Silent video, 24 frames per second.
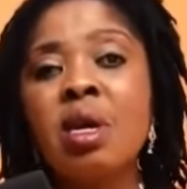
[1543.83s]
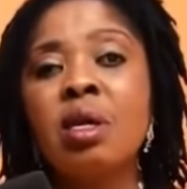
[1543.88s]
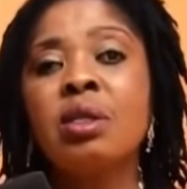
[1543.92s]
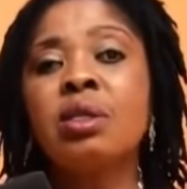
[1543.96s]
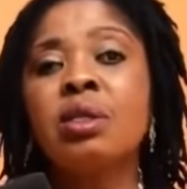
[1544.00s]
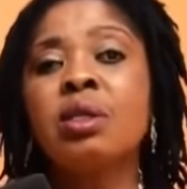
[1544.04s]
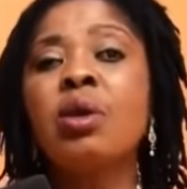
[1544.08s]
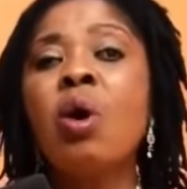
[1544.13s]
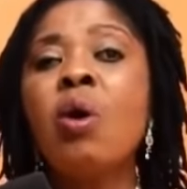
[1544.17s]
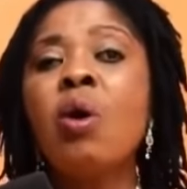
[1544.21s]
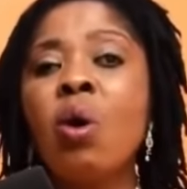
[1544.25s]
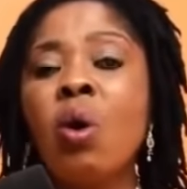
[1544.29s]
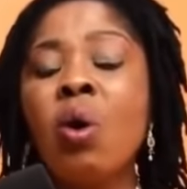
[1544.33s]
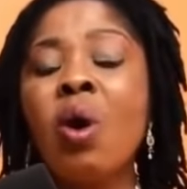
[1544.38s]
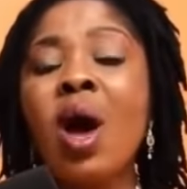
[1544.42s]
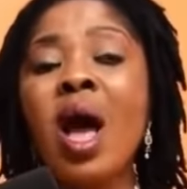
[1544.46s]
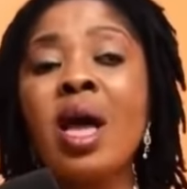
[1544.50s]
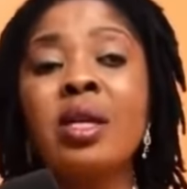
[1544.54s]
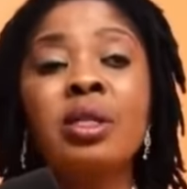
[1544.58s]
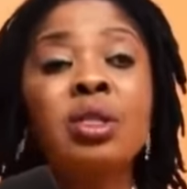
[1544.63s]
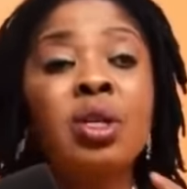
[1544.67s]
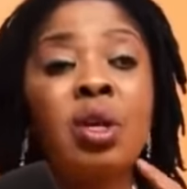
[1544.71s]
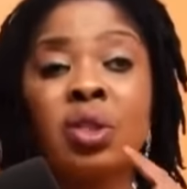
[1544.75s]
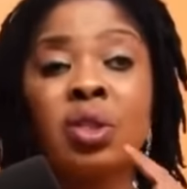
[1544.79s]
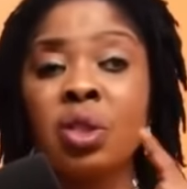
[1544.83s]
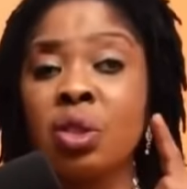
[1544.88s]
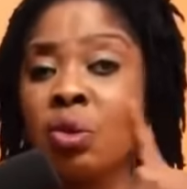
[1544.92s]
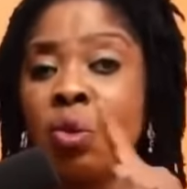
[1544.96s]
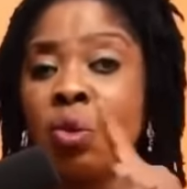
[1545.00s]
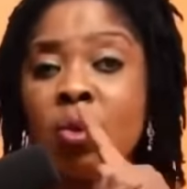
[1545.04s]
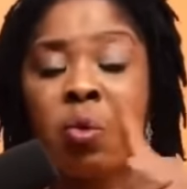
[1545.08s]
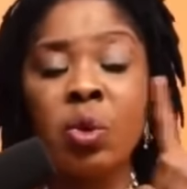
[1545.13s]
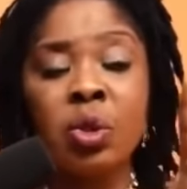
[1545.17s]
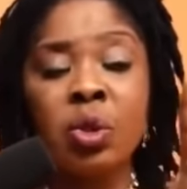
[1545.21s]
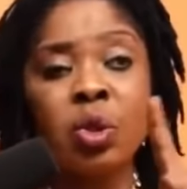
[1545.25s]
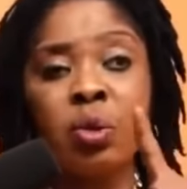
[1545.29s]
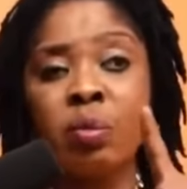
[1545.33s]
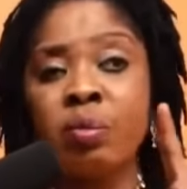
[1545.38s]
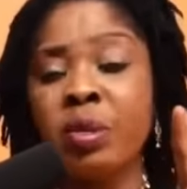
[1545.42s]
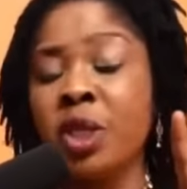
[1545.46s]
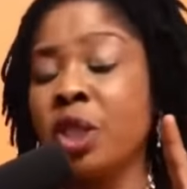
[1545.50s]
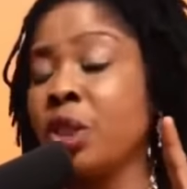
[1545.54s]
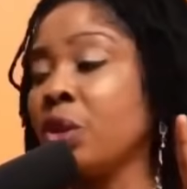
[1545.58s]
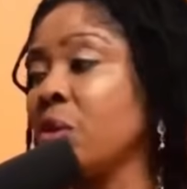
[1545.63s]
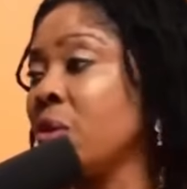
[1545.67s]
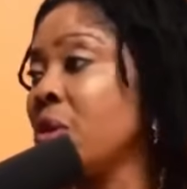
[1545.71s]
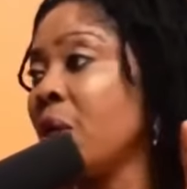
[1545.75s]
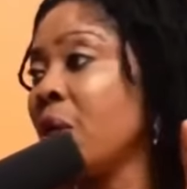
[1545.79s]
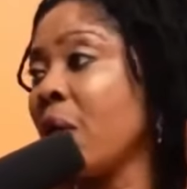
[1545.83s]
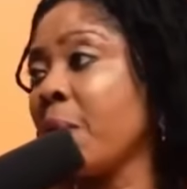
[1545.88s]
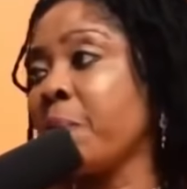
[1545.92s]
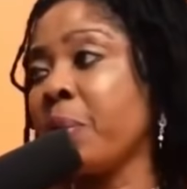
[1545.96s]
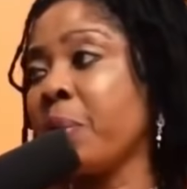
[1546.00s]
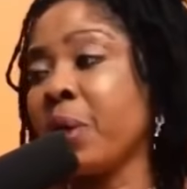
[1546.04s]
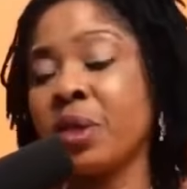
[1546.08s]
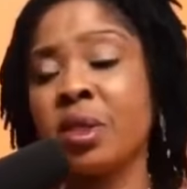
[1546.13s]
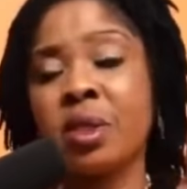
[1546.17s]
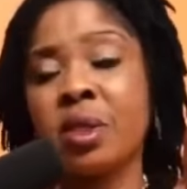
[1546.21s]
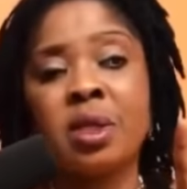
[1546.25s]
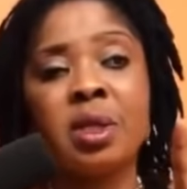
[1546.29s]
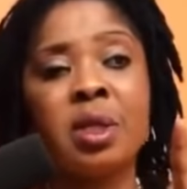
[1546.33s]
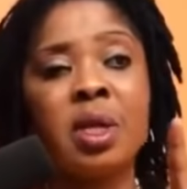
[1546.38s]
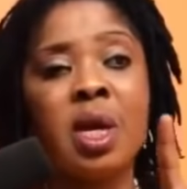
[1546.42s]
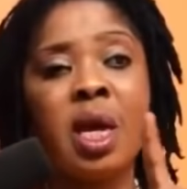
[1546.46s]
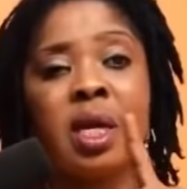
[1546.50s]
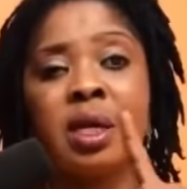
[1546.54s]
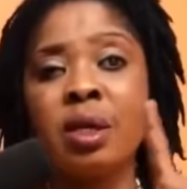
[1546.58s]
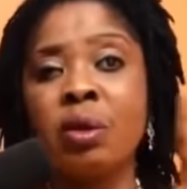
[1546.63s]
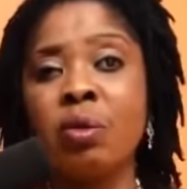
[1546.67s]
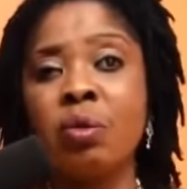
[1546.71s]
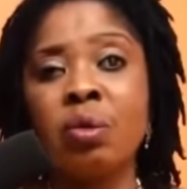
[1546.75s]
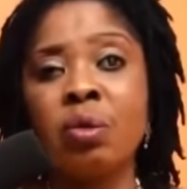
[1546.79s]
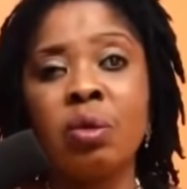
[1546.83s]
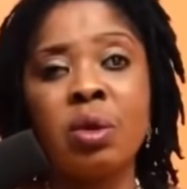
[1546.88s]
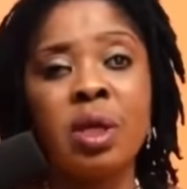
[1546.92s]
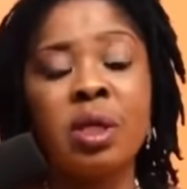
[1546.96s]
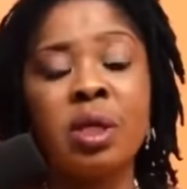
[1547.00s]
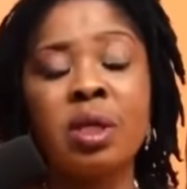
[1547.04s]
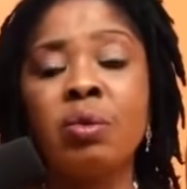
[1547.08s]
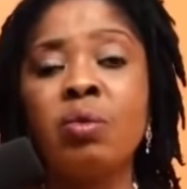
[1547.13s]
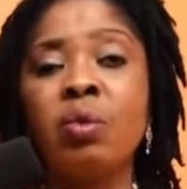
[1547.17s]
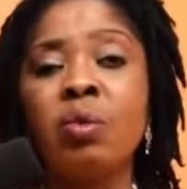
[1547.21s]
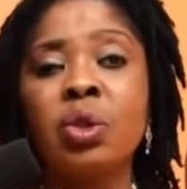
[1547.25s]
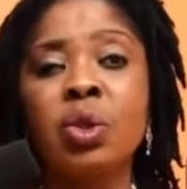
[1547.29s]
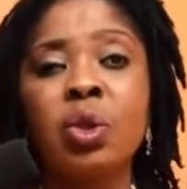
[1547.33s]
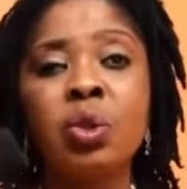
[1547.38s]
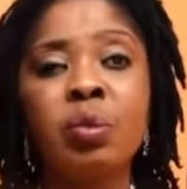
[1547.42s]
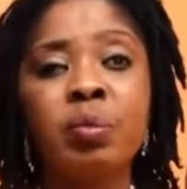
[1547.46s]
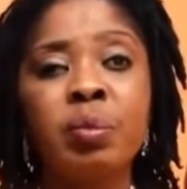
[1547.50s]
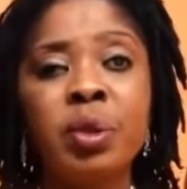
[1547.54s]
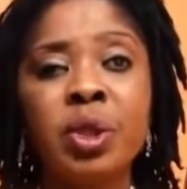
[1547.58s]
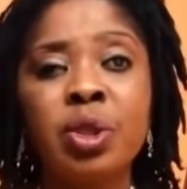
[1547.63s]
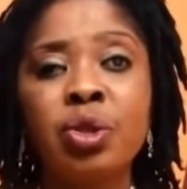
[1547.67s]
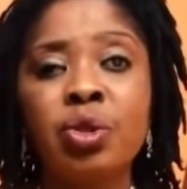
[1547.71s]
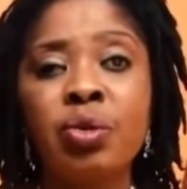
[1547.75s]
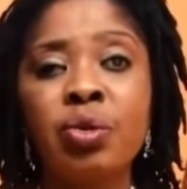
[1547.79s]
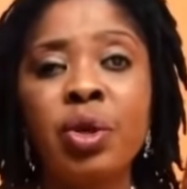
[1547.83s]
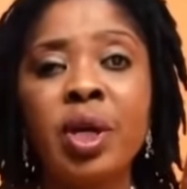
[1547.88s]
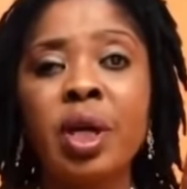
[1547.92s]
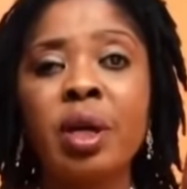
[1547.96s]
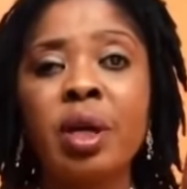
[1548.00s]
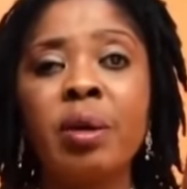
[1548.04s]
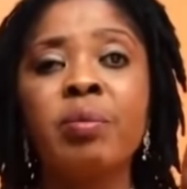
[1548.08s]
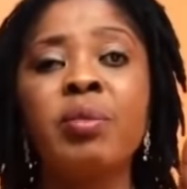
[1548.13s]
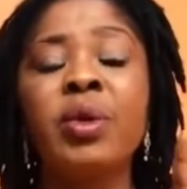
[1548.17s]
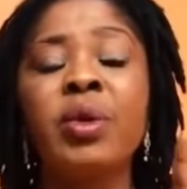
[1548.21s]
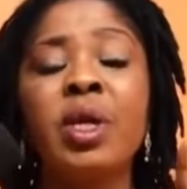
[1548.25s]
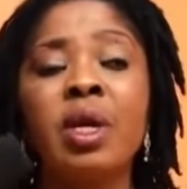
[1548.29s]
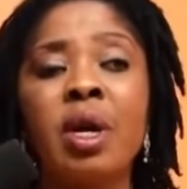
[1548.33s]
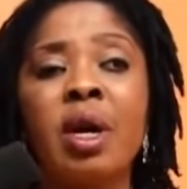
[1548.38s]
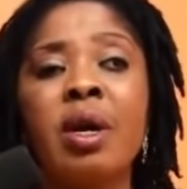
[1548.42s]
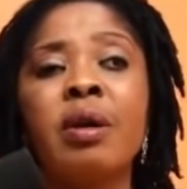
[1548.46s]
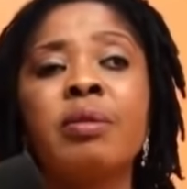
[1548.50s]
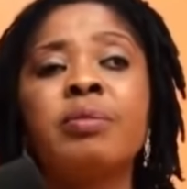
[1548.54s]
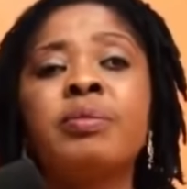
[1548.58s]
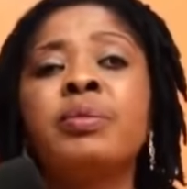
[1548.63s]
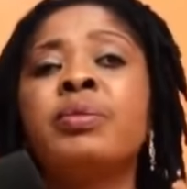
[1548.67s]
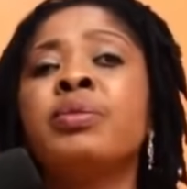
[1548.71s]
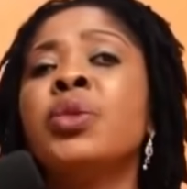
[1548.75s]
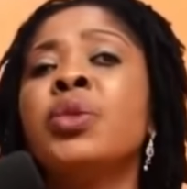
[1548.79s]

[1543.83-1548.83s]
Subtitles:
So I just don't want to mention that person. I didn't want to. Yeah.